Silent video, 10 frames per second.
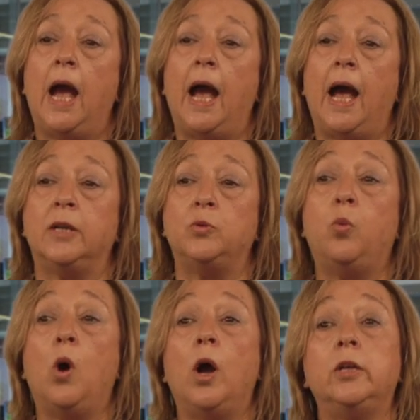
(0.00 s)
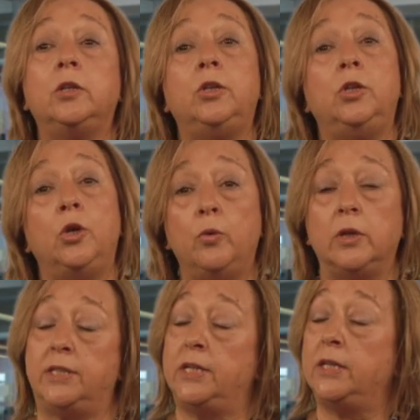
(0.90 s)
and while you are
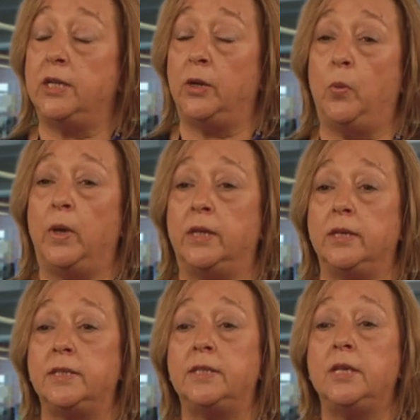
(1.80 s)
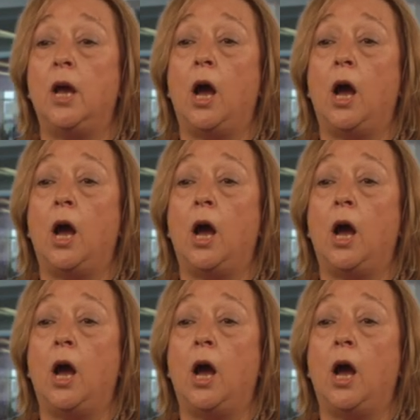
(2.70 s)
studying with us,